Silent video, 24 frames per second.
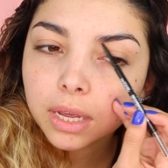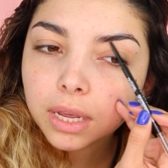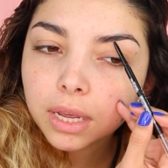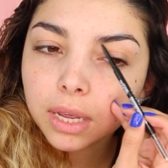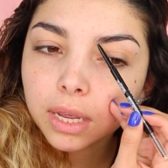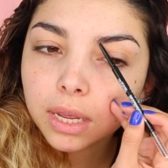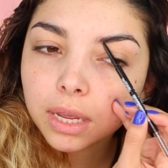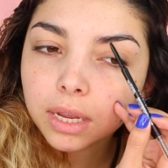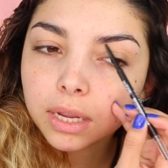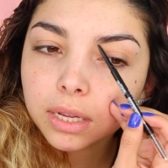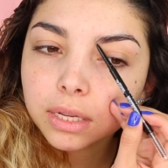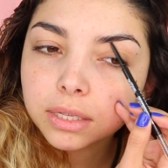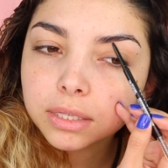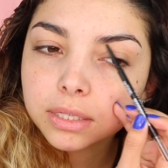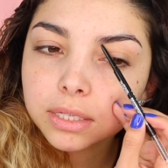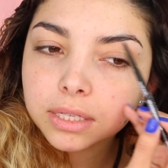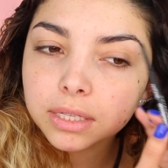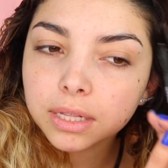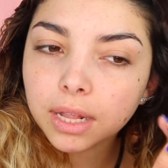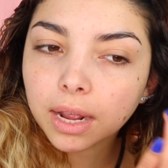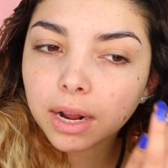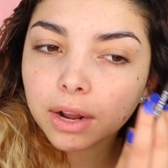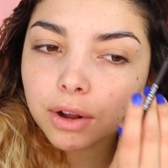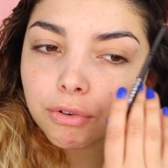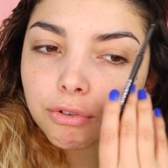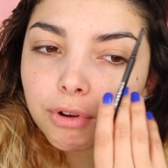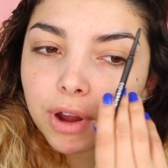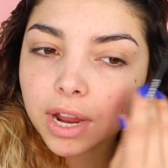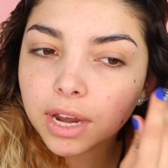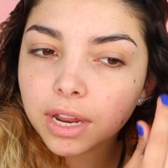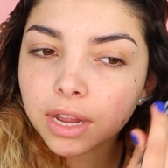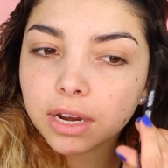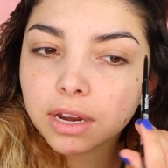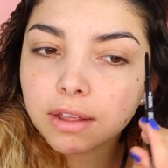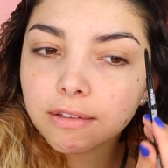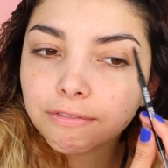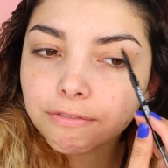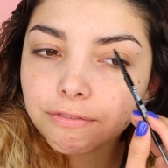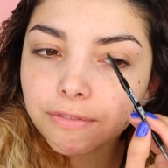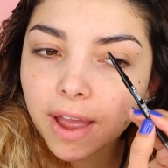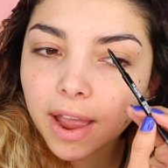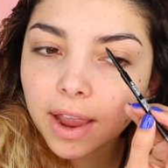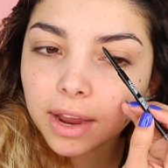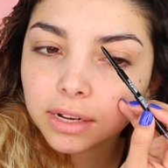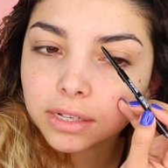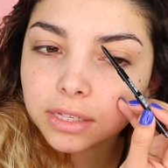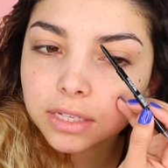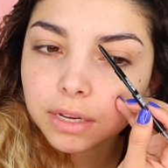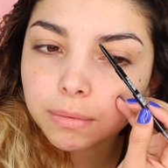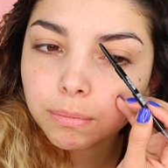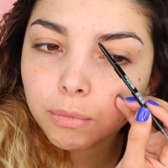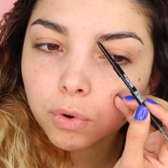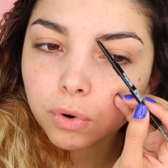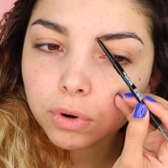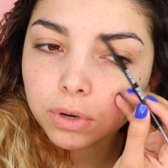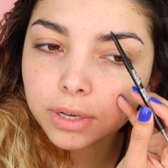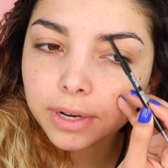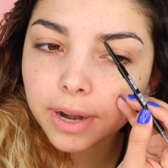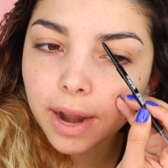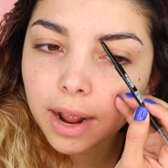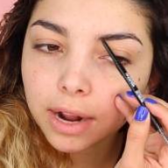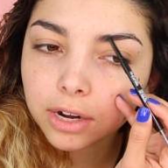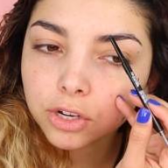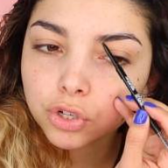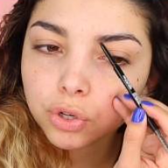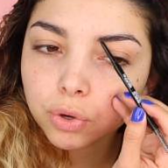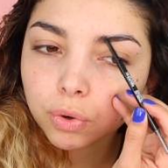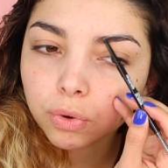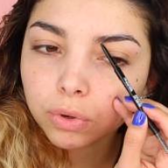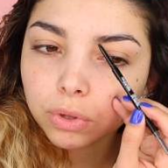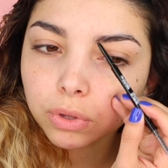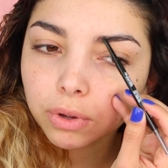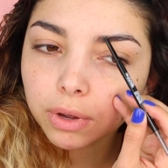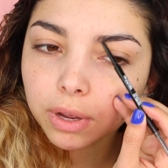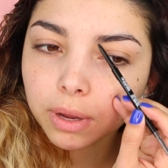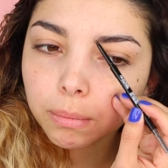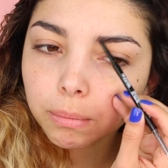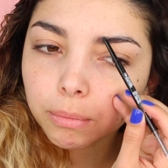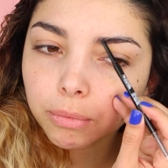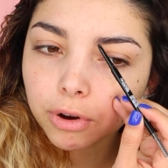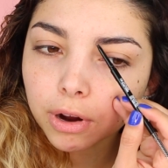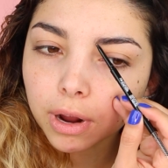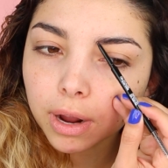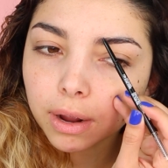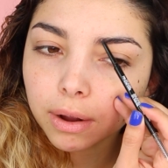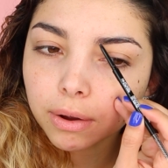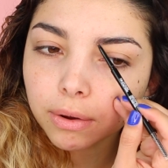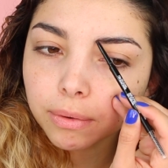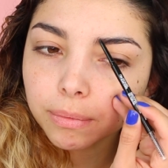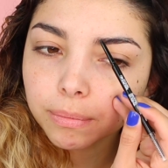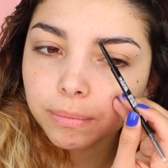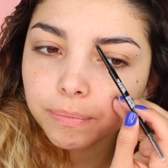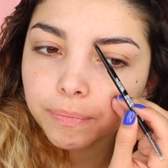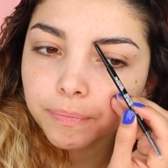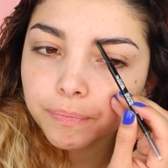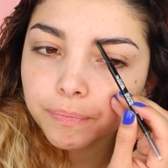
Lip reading: and that gradient effect and more natural looking brow.